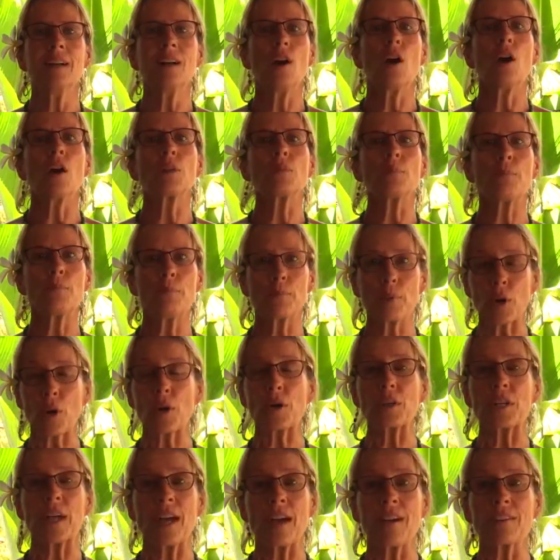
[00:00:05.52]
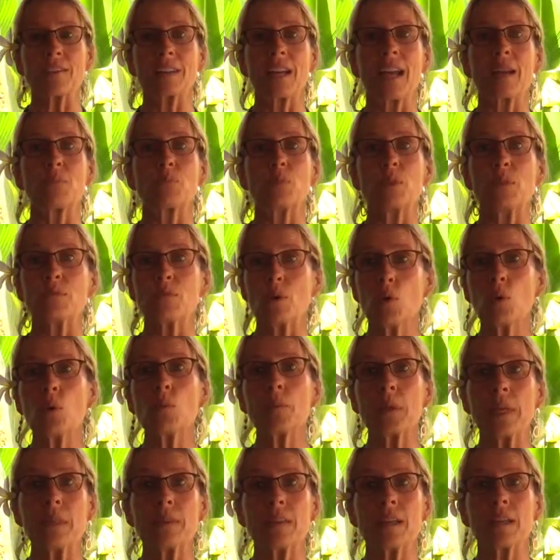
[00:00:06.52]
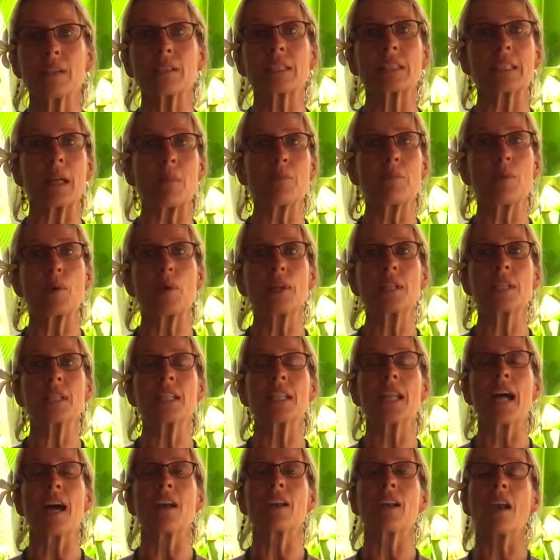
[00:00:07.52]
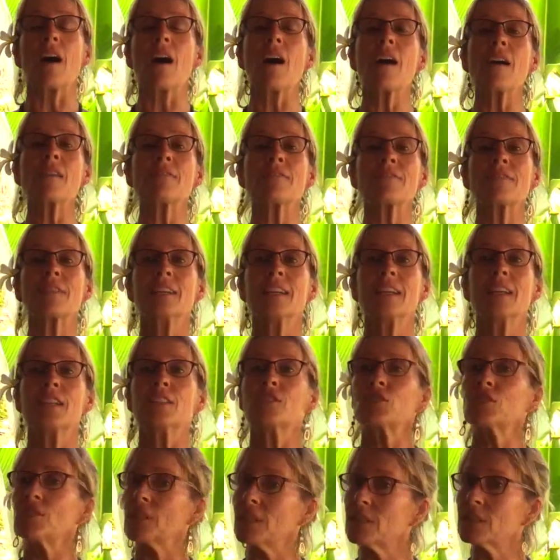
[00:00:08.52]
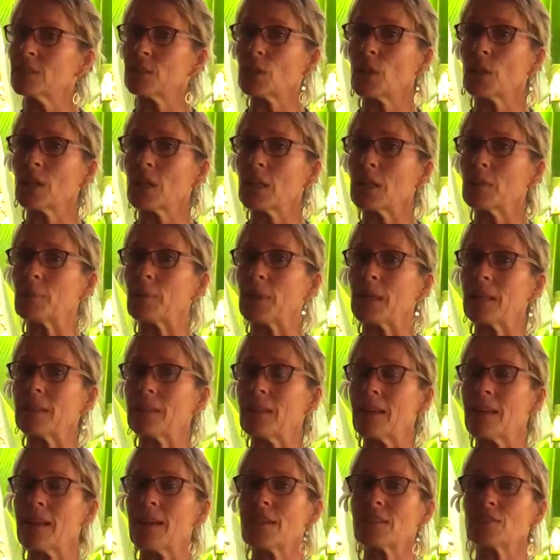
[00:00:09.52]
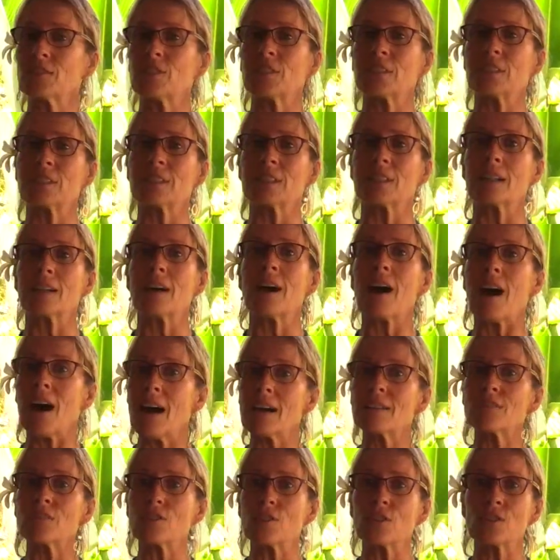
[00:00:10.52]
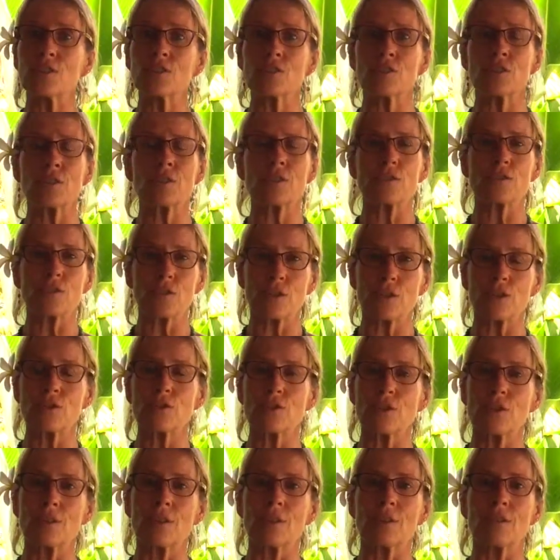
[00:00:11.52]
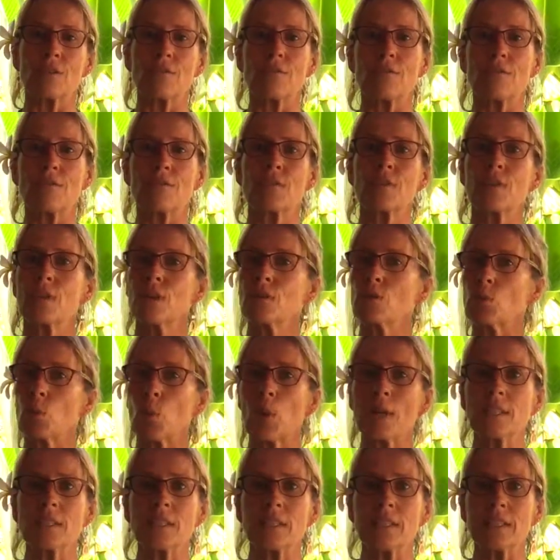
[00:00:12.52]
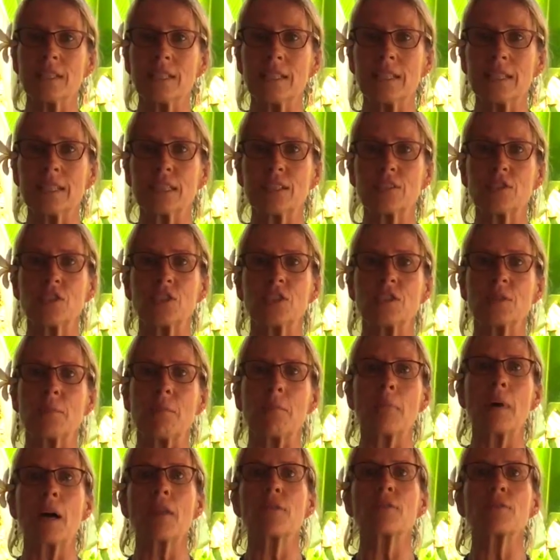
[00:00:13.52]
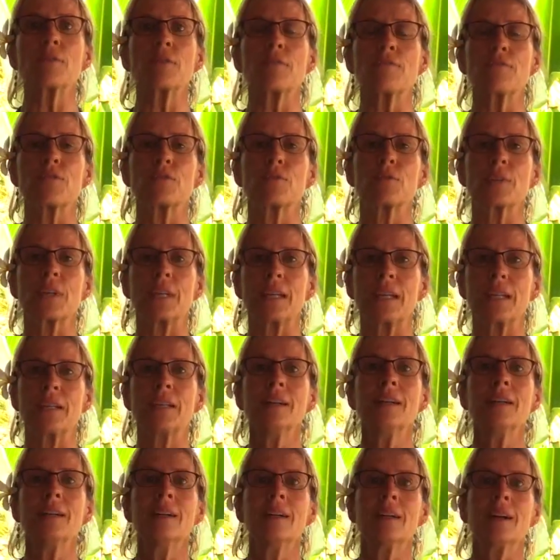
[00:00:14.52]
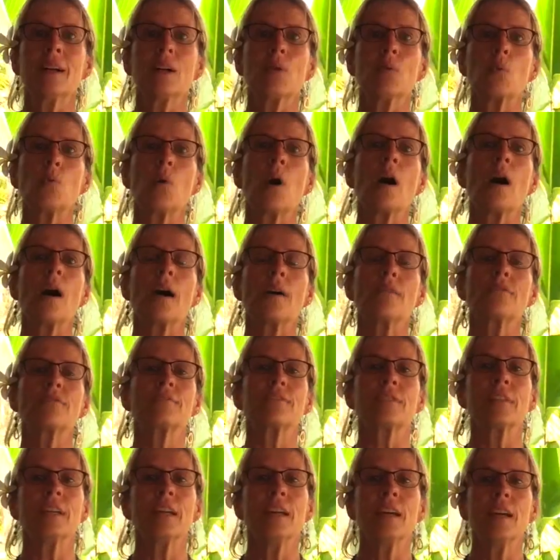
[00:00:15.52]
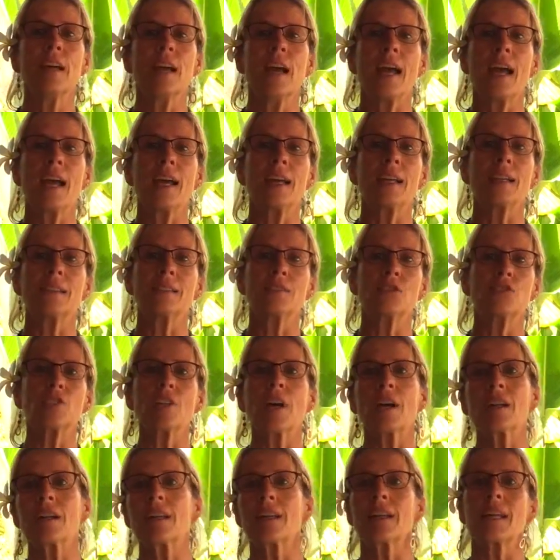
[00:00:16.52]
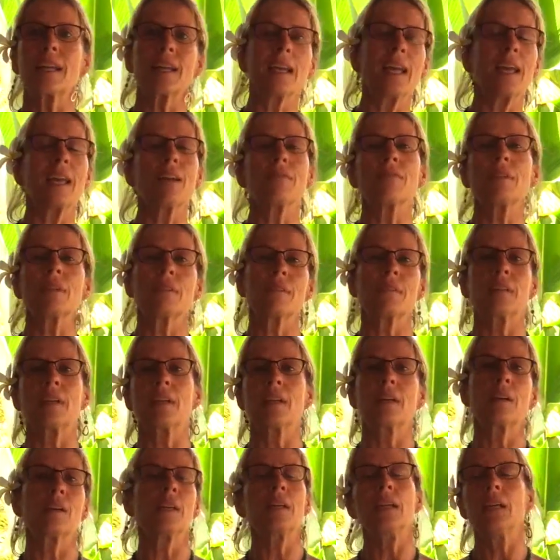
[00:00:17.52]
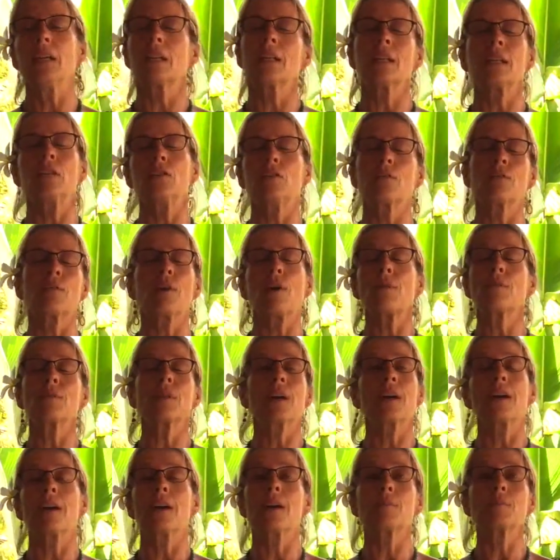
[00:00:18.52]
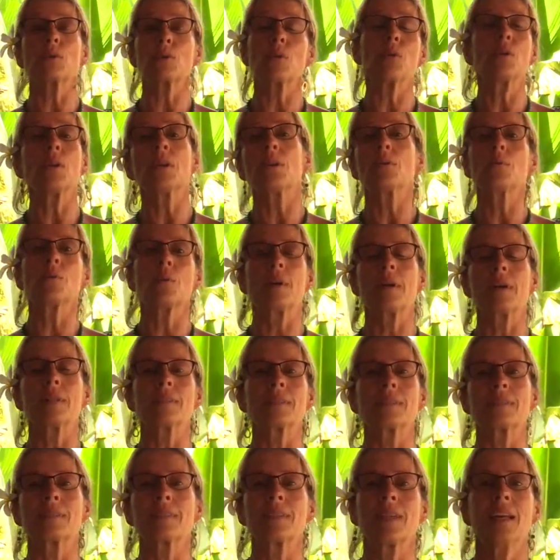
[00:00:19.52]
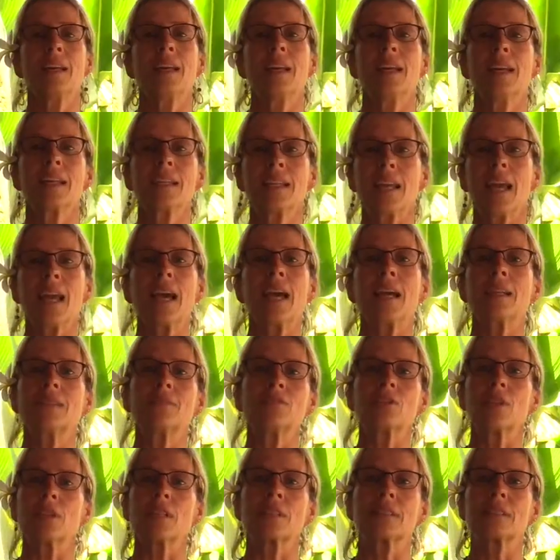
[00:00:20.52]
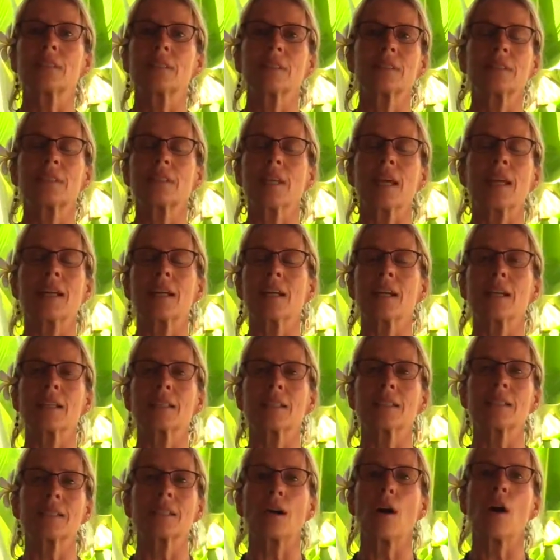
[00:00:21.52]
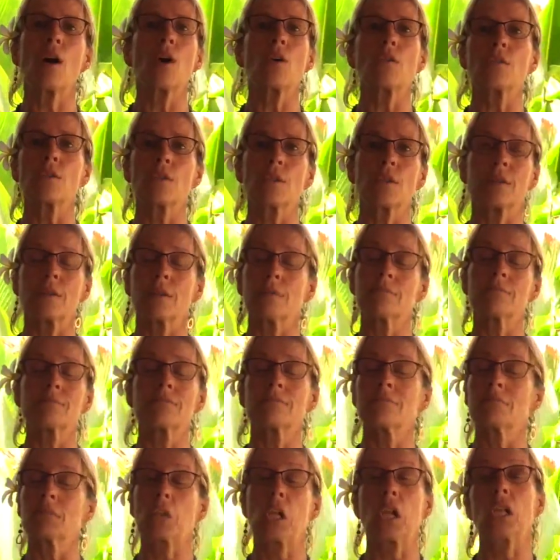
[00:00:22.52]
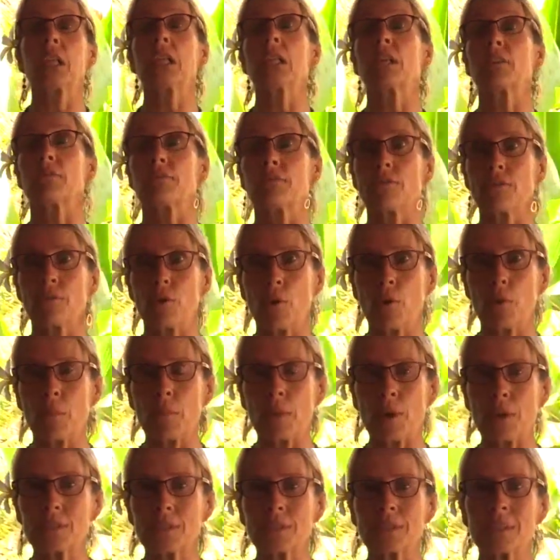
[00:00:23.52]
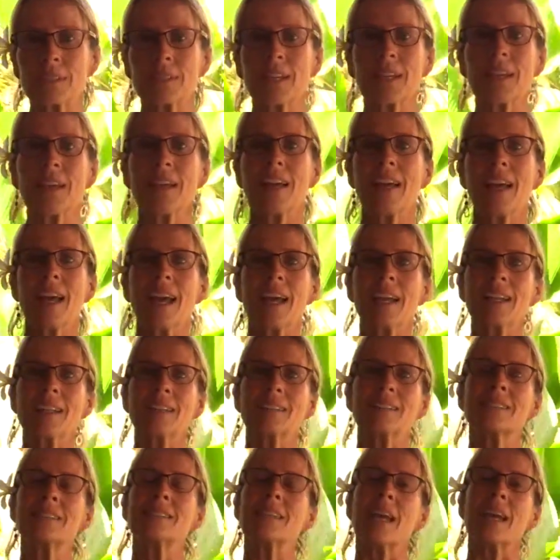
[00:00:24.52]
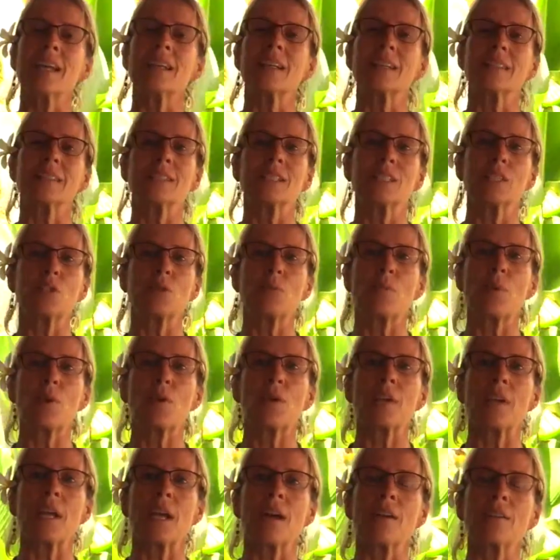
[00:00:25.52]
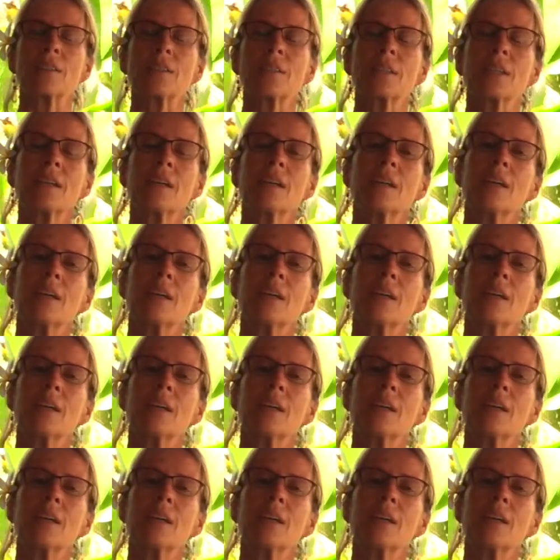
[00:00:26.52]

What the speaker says: on burnout. And we've all been there at some point in our life. She's certainly been there. She's an eye surgeon of 20 years. She's a mother of three, a wife, and juggling everything in your own arms all at once can just take us over the cliff almost and take us into burnout.